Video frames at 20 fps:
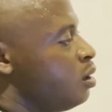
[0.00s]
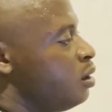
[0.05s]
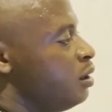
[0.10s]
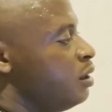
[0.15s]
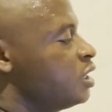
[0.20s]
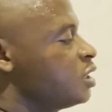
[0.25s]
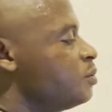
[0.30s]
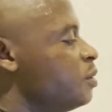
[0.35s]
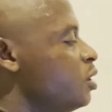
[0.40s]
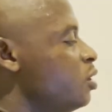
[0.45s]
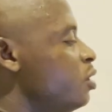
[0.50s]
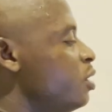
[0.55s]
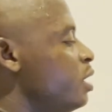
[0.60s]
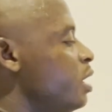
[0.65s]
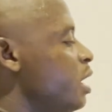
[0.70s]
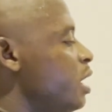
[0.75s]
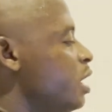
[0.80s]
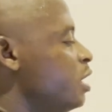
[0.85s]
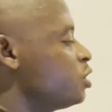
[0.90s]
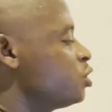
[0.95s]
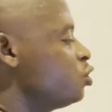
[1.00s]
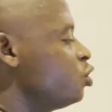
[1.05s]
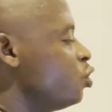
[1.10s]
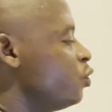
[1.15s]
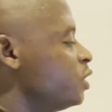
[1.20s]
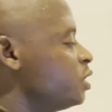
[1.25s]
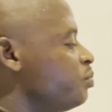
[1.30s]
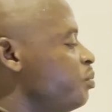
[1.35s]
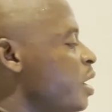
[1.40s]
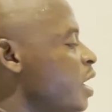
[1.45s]
Dysmenorrhea has to do
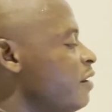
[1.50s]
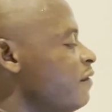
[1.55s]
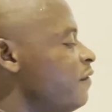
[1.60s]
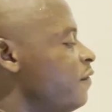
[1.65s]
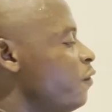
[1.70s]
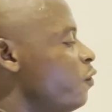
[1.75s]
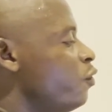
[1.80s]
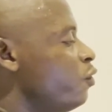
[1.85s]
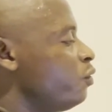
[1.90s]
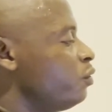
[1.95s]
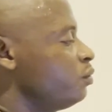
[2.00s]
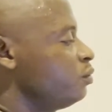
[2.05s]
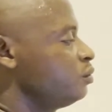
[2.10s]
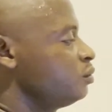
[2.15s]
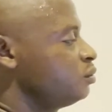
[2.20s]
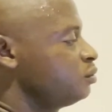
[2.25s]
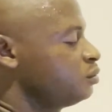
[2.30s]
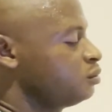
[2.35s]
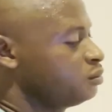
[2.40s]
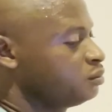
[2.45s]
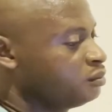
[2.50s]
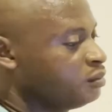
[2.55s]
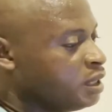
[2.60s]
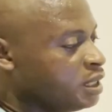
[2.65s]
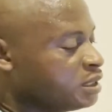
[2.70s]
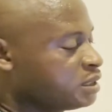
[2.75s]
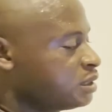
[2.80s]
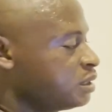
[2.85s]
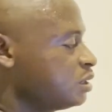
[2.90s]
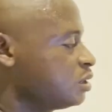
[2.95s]
with painful
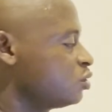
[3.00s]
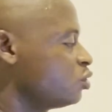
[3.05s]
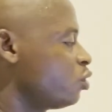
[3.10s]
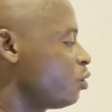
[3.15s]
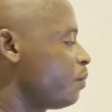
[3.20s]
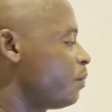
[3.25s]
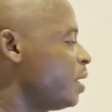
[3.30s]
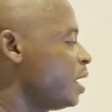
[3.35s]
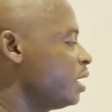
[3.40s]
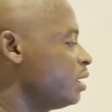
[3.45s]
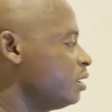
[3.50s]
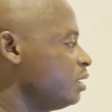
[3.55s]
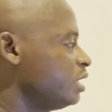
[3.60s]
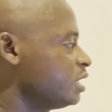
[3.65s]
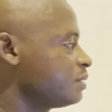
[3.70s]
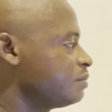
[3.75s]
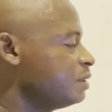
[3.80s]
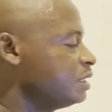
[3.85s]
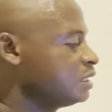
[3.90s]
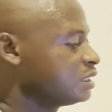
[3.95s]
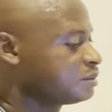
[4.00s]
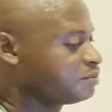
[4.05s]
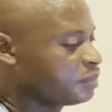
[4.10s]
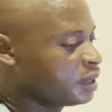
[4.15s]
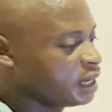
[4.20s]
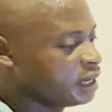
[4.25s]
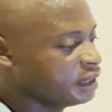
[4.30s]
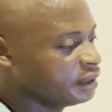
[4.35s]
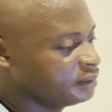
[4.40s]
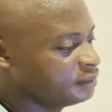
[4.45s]
menses. So pain, this means
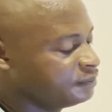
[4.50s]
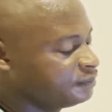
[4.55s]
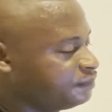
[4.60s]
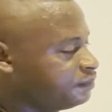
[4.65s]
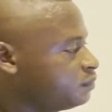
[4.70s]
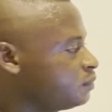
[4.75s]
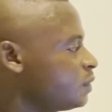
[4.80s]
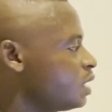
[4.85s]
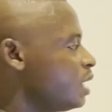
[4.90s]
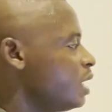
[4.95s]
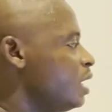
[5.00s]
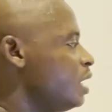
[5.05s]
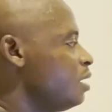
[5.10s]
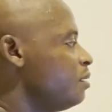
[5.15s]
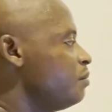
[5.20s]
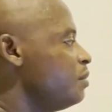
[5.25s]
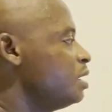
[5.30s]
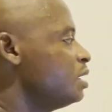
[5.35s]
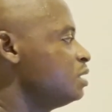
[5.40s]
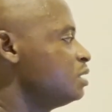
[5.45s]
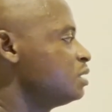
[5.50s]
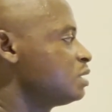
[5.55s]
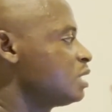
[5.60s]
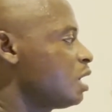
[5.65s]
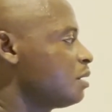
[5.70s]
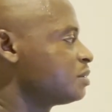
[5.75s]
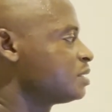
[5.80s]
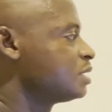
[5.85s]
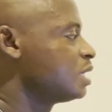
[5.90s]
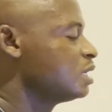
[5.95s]
pain. A means
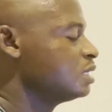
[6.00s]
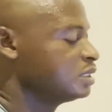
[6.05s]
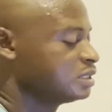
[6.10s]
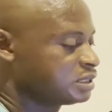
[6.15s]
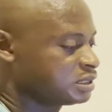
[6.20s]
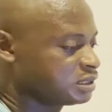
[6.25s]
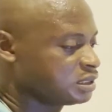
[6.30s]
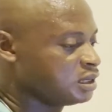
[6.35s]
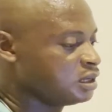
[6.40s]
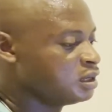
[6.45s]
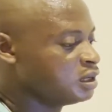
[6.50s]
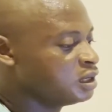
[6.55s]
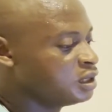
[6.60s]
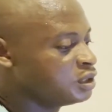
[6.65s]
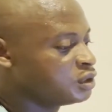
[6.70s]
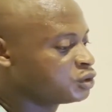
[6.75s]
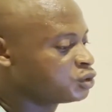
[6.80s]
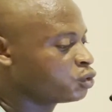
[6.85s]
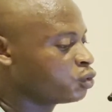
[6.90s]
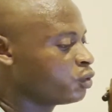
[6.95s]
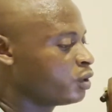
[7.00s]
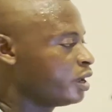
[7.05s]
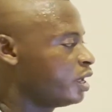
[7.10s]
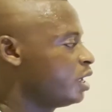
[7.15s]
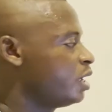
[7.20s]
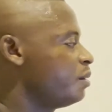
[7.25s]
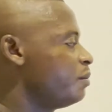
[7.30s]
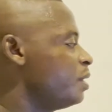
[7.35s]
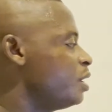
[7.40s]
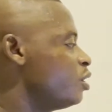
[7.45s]
absence. So
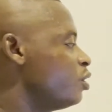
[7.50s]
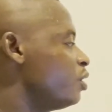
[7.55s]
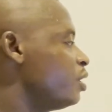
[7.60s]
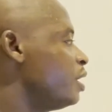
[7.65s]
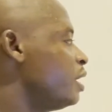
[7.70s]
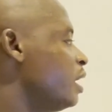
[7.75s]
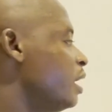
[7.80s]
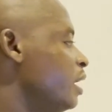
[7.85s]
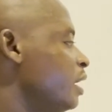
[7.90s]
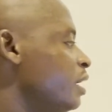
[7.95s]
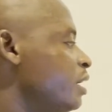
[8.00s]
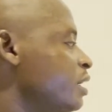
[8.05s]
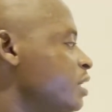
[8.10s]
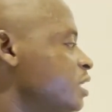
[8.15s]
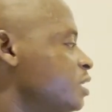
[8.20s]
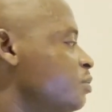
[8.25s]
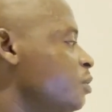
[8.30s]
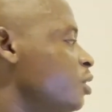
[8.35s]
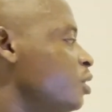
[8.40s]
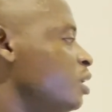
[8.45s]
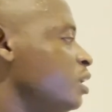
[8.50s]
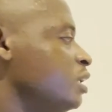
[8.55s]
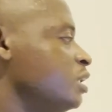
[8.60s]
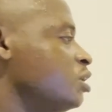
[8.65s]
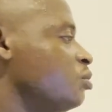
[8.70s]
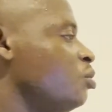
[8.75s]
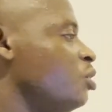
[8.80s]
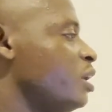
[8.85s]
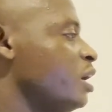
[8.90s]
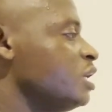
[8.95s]
amenorrhea and dysmenorrhea.
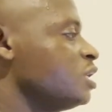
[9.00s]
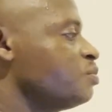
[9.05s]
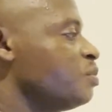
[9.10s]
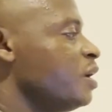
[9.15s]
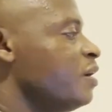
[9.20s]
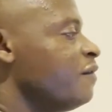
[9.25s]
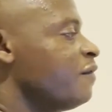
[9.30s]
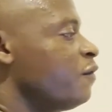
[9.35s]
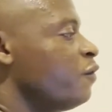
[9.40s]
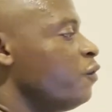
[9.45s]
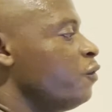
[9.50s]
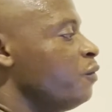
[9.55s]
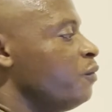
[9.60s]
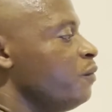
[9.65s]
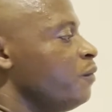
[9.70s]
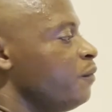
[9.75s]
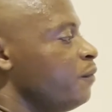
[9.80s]
Dysmenorrhea is painful